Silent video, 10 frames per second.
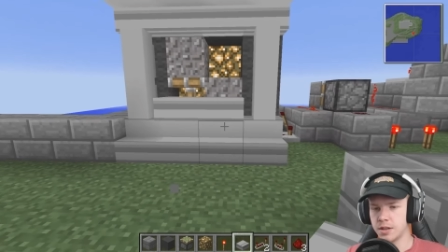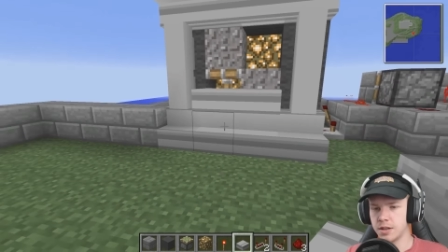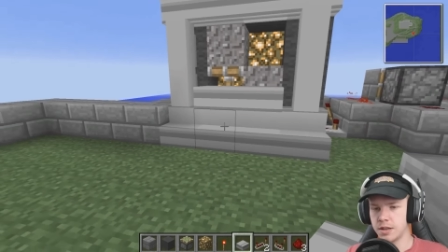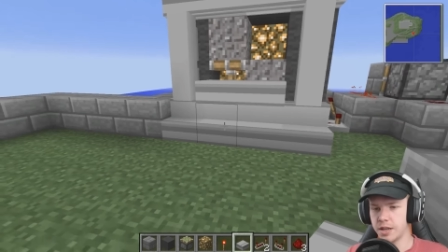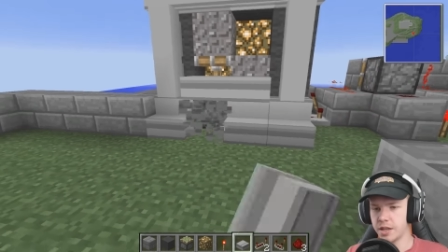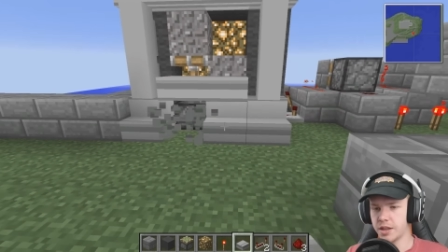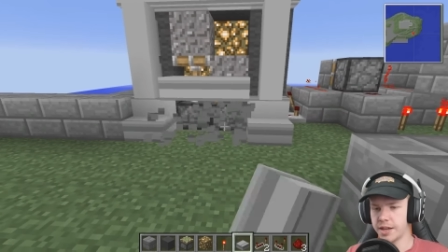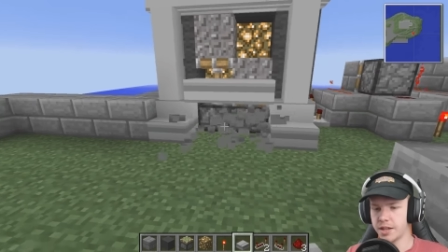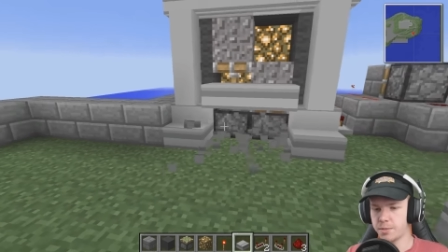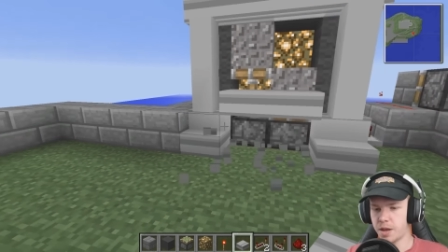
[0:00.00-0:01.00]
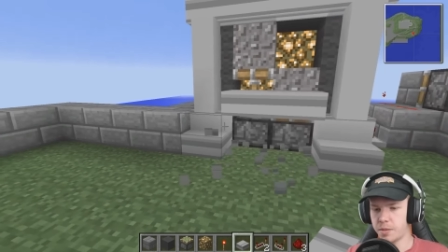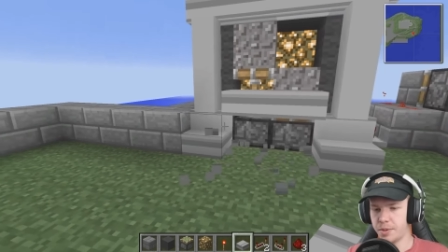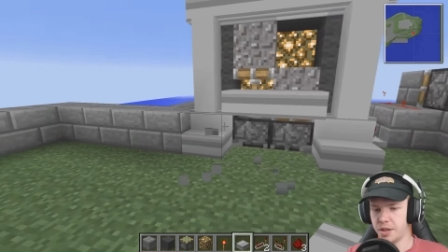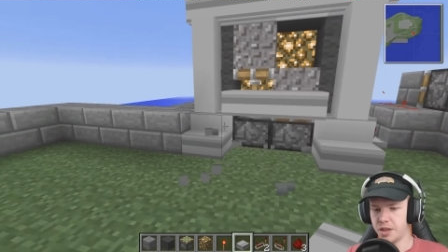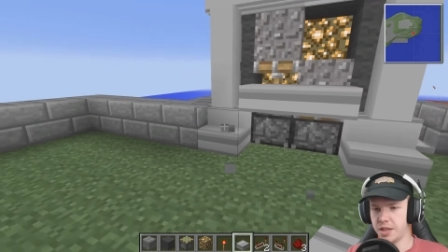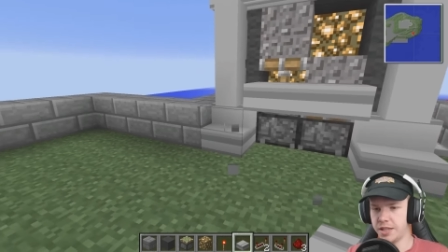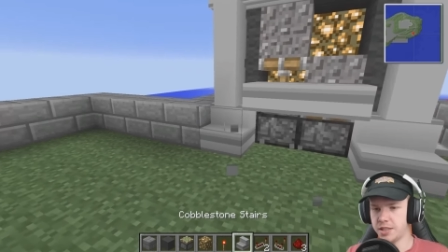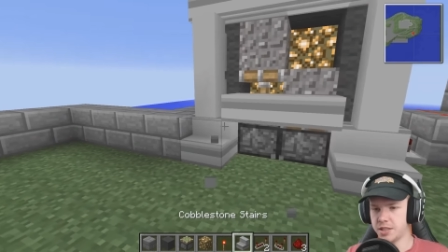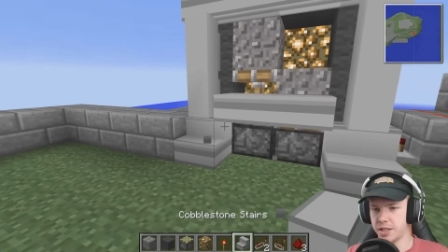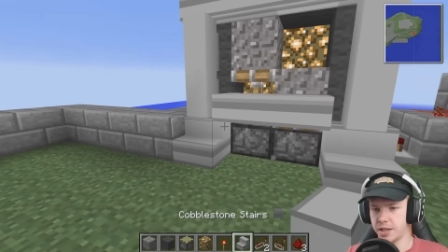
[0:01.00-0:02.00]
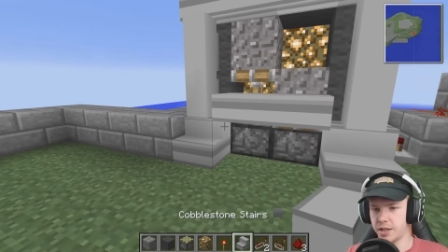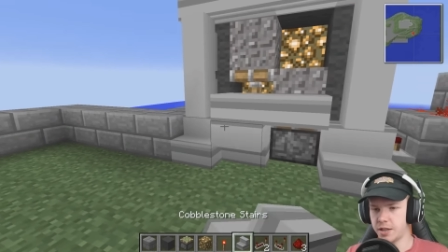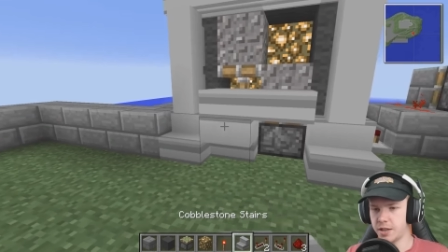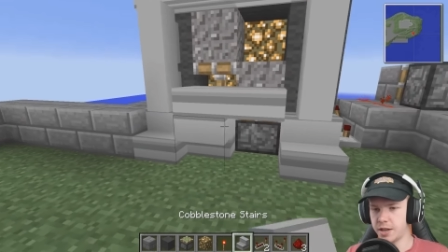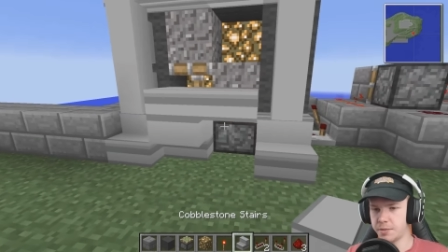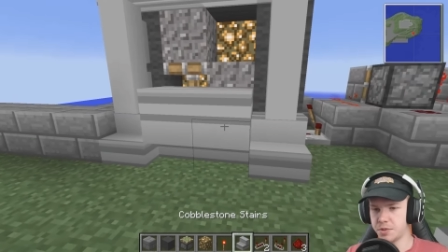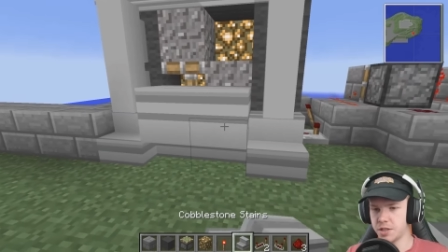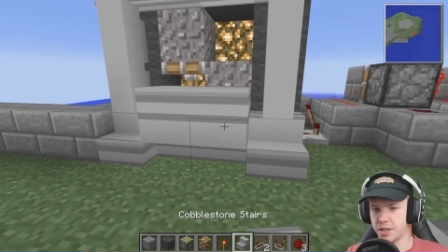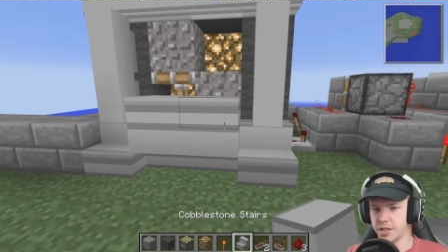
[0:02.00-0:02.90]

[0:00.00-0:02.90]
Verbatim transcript: Like that. Maybe put these in upside